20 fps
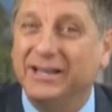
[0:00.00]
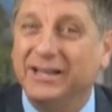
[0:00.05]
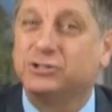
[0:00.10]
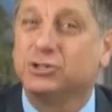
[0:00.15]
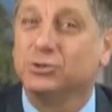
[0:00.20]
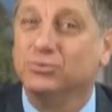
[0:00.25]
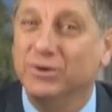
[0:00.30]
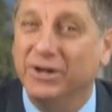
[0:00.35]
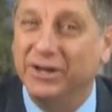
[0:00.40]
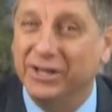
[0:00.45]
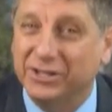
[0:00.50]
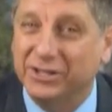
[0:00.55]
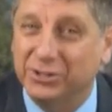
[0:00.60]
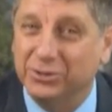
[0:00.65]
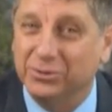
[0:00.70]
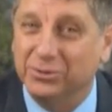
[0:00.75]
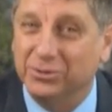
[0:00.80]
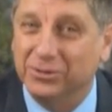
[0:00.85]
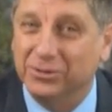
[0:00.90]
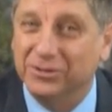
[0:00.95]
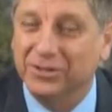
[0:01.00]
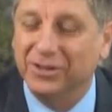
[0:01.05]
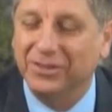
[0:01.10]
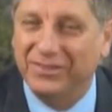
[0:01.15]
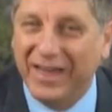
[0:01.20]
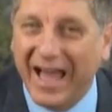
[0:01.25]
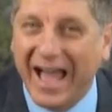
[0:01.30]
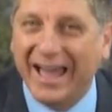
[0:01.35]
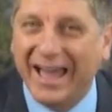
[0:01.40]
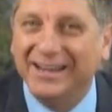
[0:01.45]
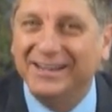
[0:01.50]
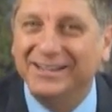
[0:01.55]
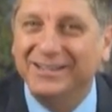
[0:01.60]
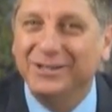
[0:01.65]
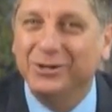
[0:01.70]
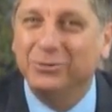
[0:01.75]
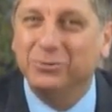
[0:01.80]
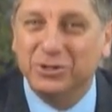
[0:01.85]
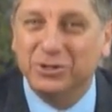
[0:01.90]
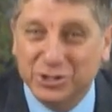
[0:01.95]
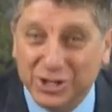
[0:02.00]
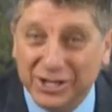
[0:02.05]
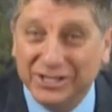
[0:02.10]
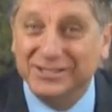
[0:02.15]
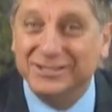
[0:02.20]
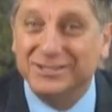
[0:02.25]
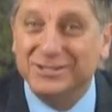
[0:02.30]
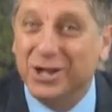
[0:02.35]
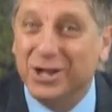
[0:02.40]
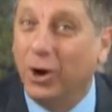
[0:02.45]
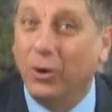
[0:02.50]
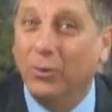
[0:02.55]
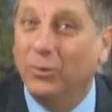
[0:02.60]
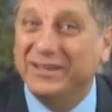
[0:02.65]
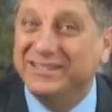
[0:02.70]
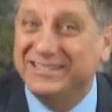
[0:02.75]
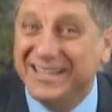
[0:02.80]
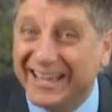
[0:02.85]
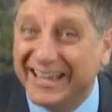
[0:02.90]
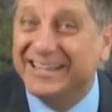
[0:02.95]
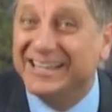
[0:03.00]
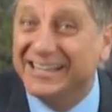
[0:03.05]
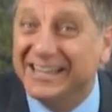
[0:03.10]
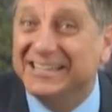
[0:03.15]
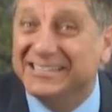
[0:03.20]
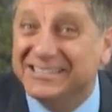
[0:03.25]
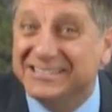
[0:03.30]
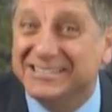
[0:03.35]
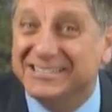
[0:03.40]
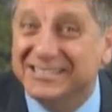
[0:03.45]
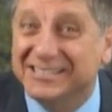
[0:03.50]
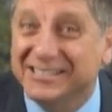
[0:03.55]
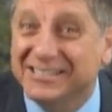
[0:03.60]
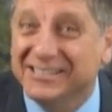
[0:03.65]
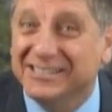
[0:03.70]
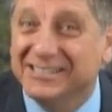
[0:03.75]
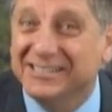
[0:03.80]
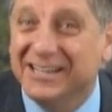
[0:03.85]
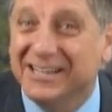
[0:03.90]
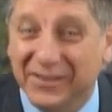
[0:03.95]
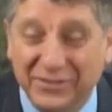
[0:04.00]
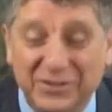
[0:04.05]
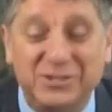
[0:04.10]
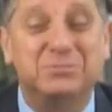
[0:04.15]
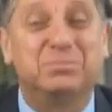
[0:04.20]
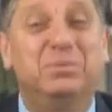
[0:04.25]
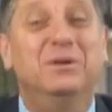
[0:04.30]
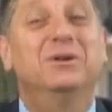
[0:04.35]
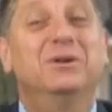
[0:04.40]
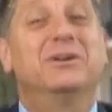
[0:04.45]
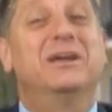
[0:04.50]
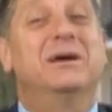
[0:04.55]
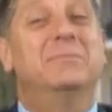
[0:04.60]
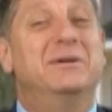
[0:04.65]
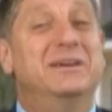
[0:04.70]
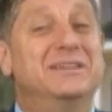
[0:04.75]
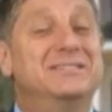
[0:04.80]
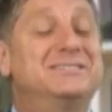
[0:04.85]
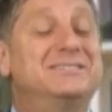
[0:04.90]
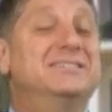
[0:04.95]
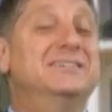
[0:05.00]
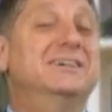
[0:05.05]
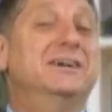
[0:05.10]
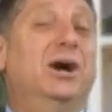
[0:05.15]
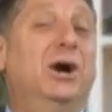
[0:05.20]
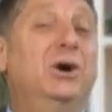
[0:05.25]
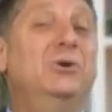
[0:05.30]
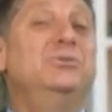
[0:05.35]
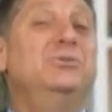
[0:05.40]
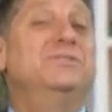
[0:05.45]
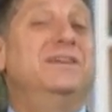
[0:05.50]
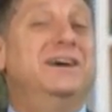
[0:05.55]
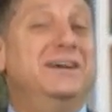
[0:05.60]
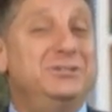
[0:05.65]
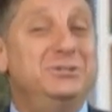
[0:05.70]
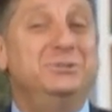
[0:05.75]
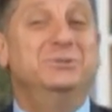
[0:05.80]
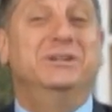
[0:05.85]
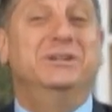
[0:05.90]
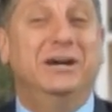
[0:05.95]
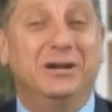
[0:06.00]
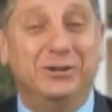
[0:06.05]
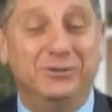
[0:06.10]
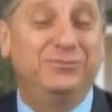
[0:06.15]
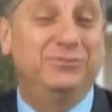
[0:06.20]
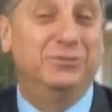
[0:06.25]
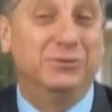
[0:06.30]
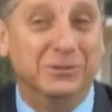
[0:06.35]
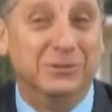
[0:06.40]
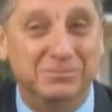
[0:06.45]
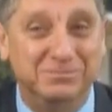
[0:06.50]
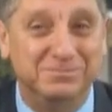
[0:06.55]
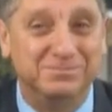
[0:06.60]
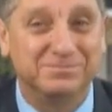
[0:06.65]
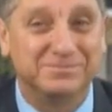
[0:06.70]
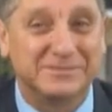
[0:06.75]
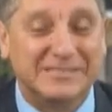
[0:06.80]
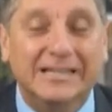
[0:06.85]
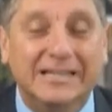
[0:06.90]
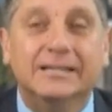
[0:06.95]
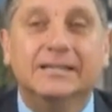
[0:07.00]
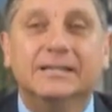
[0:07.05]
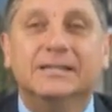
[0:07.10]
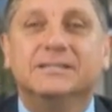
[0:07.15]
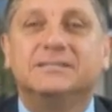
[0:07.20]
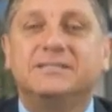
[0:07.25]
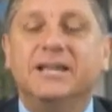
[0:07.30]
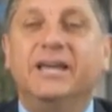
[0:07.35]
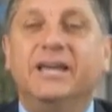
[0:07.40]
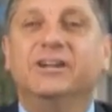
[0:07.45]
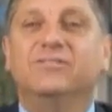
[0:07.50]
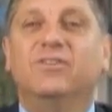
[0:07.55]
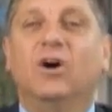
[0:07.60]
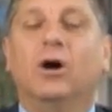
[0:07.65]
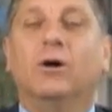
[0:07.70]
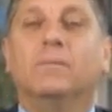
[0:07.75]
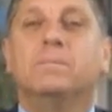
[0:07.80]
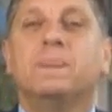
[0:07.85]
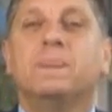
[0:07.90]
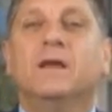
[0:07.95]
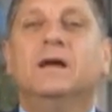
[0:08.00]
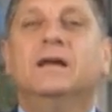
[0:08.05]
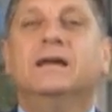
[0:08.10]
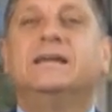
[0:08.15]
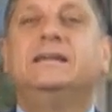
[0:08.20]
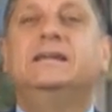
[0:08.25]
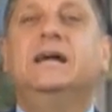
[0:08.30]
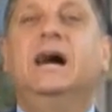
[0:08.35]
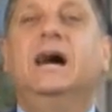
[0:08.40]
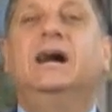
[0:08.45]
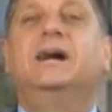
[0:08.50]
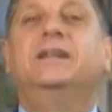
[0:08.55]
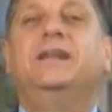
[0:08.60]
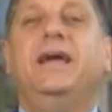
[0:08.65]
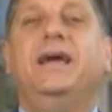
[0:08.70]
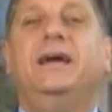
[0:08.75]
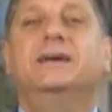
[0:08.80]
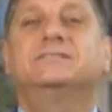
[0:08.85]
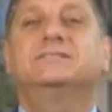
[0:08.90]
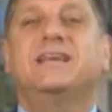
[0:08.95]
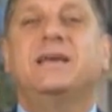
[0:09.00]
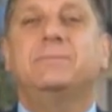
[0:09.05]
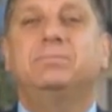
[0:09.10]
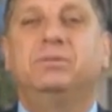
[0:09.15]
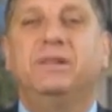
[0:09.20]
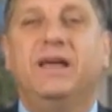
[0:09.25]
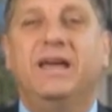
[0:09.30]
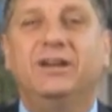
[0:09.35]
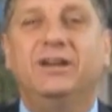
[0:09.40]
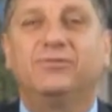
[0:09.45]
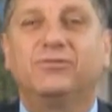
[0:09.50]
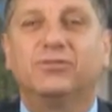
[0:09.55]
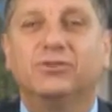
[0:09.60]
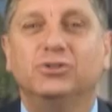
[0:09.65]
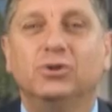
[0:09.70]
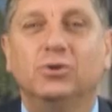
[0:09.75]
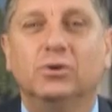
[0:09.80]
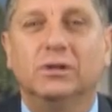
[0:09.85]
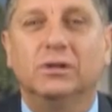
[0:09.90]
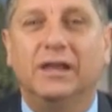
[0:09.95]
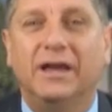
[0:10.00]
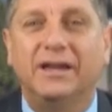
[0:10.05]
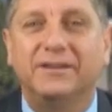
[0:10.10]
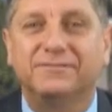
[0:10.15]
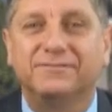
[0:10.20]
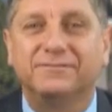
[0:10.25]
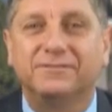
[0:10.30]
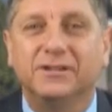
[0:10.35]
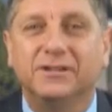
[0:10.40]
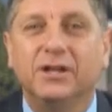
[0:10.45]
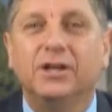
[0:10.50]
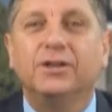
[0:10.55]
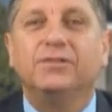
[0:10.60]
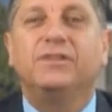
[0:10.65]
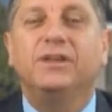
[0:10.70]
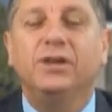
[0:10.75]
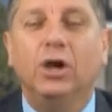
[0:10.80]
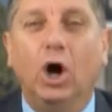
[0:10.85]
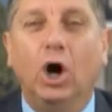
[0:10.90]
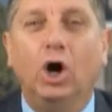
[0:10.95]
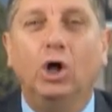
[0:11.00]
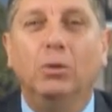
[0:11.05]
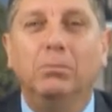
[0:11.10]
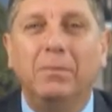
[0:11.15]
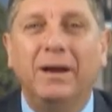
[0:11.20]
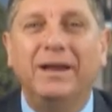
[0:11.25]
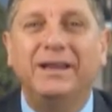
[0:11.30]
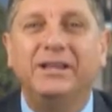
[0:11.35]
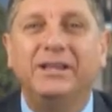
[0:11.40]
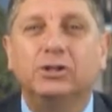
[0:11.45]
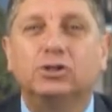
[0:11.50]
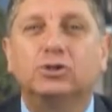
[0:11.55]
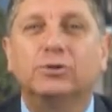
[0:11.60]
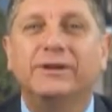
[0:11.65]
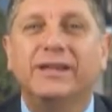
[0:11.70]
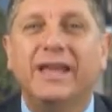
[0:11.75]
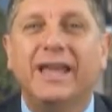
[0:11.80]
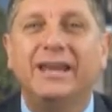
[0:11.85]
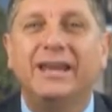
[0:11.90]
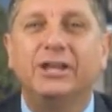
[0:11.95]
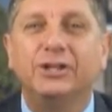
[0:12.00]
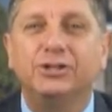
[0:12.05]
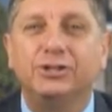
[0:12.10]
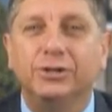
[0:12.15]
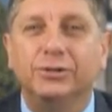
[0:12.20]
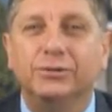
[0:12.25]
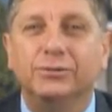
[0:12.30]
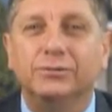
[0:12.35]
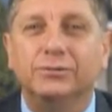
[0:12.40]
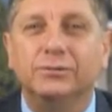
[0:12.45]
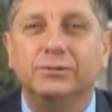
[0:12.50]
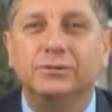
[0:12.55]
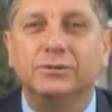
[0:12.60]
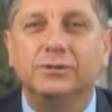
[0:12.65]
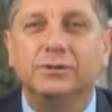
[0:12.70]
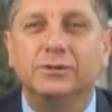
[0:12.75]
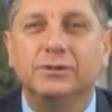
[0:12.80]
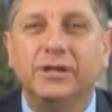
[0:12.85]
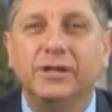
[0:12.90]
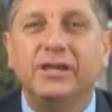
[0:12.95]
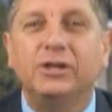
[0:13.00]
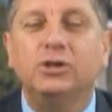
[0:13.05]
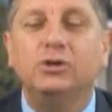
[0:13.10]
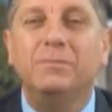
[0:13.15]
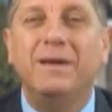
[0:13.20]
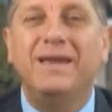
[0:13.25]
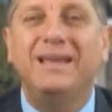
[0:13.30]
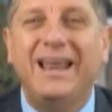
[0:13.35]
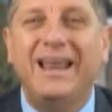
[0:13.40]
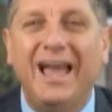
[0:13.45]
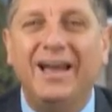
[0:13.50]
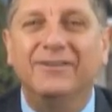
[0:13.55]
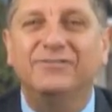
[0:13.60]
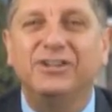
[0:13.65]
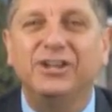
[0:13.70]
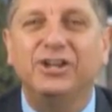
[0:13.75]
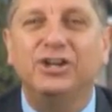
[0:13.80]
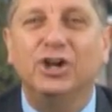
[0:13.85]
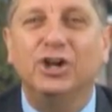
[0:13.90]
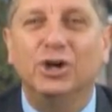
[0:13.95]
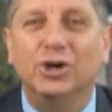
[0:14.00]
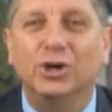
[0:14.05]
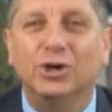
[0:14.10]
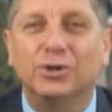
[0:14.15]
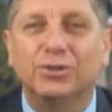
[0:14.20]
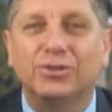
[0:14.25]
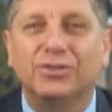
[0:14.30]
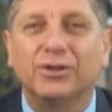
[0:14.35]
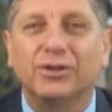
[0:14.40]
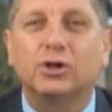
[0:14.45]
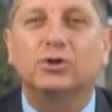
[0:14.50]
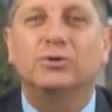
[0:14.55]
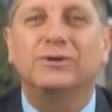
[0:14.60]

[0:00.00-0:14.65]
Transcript: and to ridicule that which is ridiculous. And this program has honed that to an art form. Second of all, God has a plan for your life. The Almighty created you. He who made heaven and earth